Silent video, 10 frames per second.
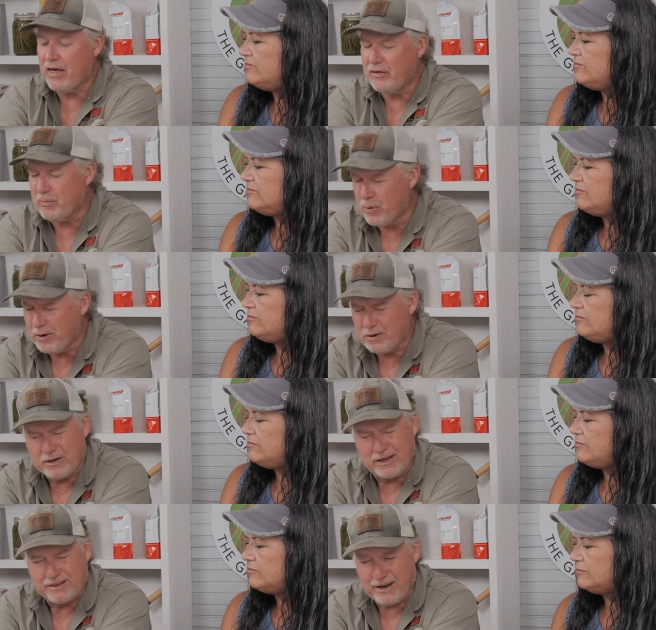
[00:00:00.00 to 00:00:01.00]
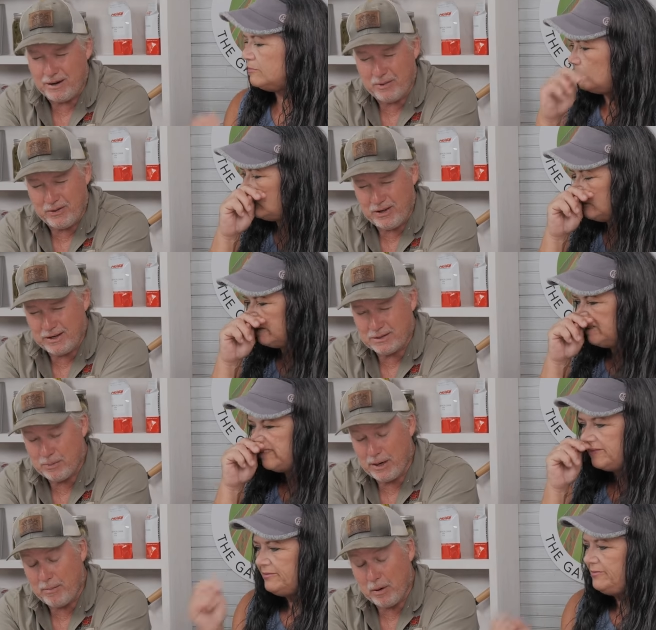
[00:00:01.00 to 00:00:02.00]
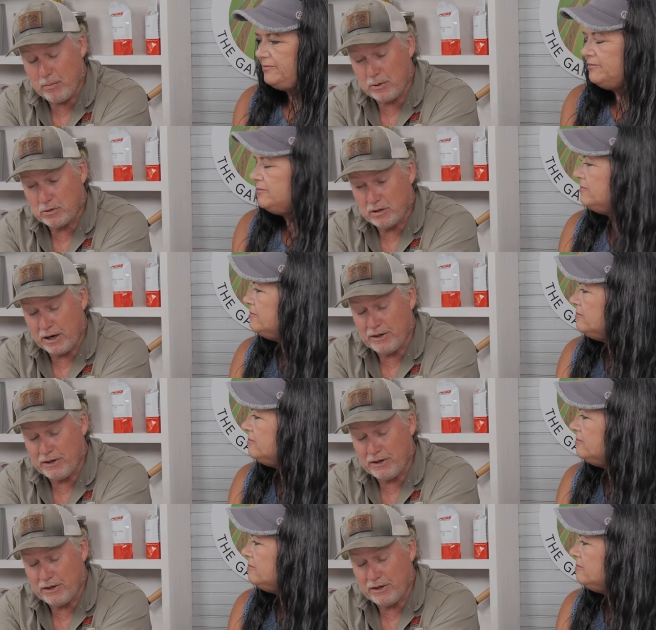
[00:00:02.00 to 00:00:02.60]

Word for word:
Speaker 1: the breeder didn't tell me this, but I